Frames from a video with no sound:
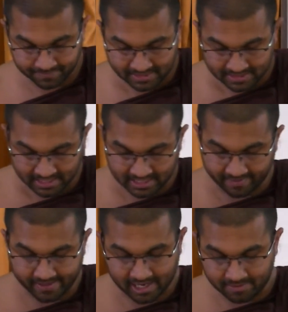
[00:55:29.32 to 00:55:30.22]

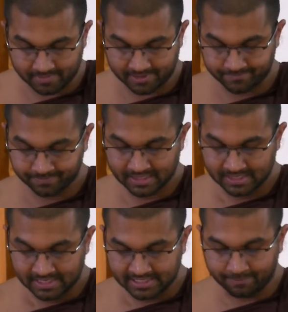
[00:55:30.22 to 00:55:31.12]
another karma.
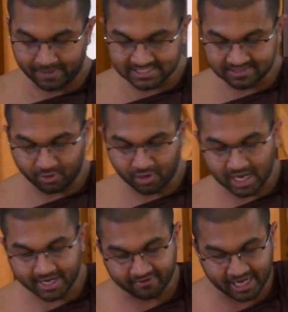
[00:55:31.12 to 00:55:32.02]
In the
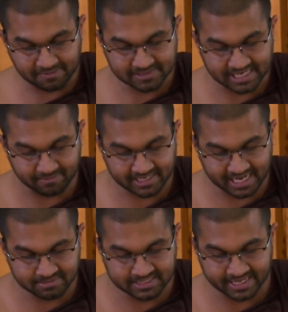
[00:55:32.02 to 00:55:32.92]
Panchavokara realm,
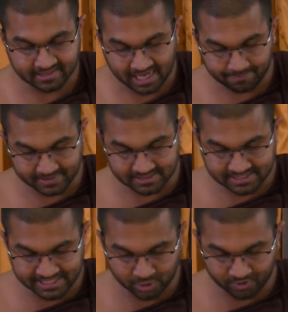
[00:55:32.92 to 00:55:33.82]
sometimes death happens
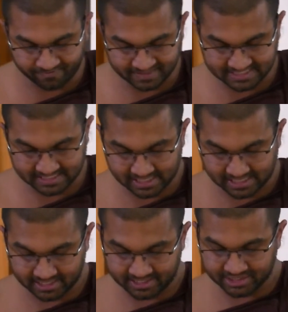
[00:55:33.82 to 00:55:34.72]
due to physical
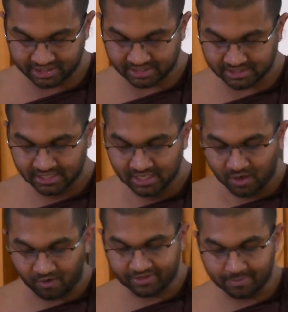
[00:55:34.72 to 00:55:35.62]
conditions
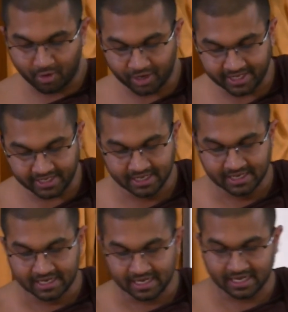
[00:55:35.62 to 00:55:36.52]
of the body
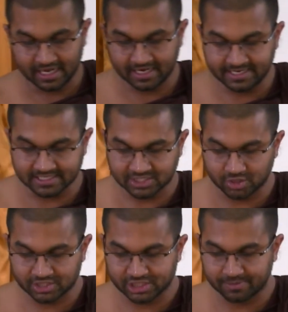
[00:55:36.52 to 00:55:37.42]
does
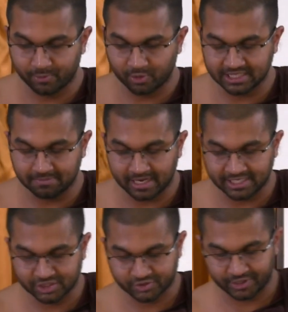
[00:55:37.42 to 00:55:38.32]
not support the mind
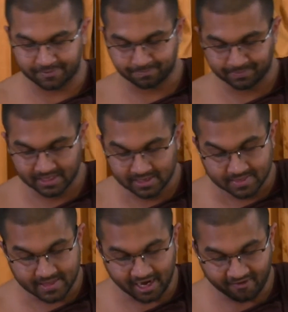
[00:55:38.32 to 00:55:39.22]
stream.
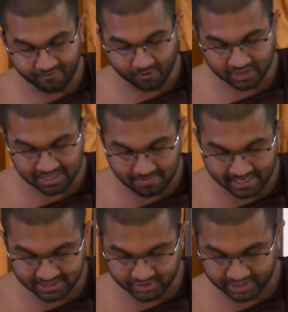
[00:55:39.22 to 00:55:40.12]
Therefore, the
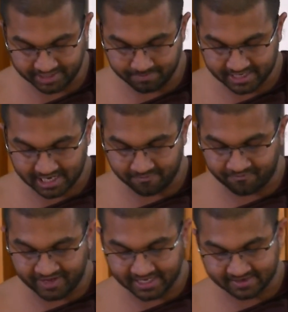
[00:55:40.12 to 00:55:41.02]
mind stream becomes
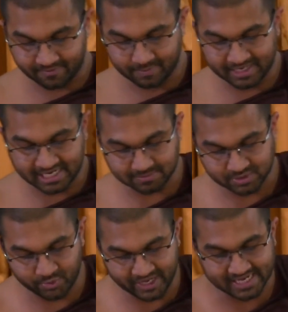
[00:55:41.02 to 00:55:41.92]

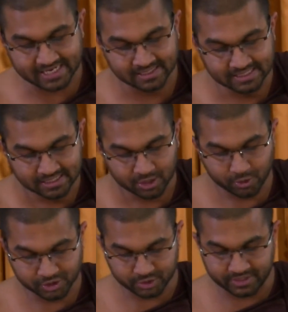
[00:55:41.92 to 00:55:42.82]
weak
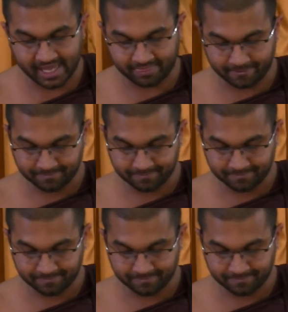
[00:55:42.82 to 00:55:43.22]
close to death.